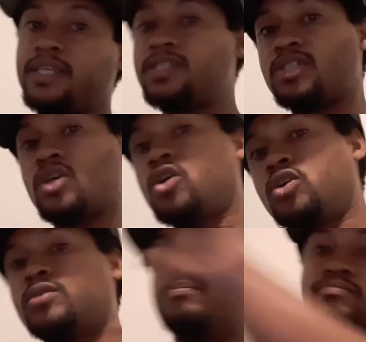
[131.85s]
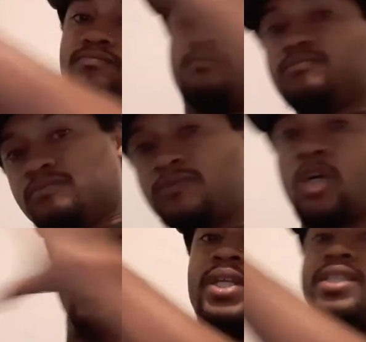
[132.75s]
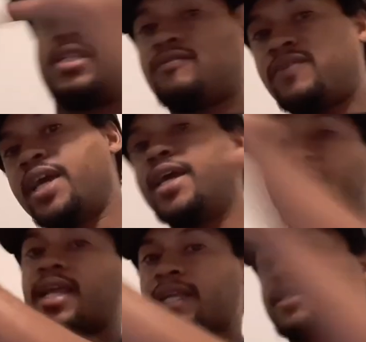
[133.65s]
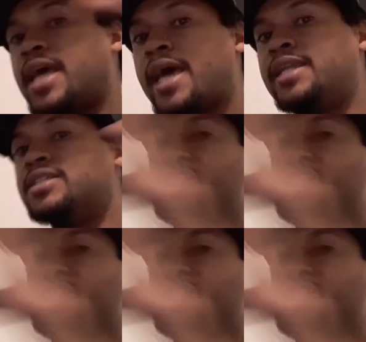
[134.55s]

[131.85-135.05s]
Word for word: It's just all going into the fan like that. It's